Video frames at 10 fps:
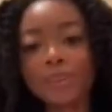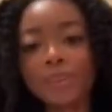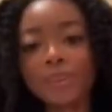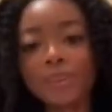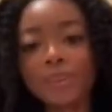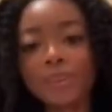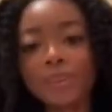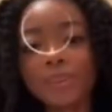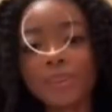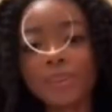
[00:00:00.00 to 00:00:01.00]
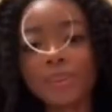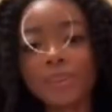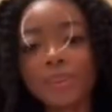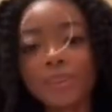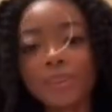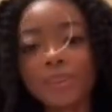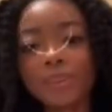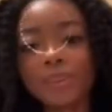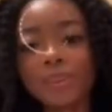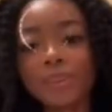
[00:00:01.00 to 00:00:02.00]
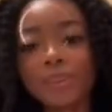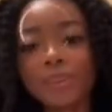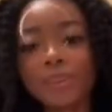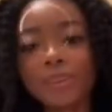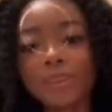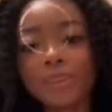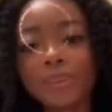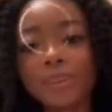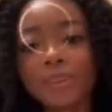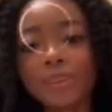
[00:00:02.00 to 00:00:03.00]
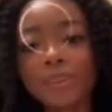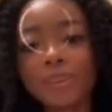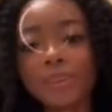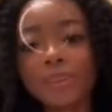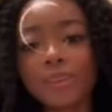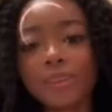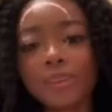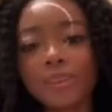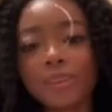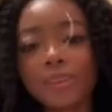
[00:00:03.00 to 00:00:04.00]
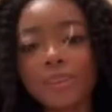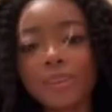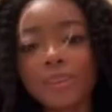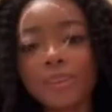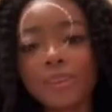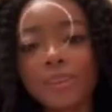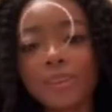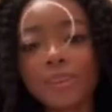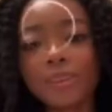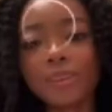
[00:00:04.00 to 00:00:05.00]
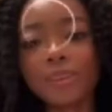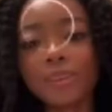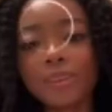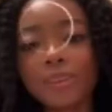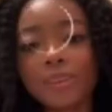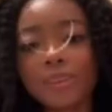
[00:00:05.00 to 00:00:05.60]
Nobody speaks.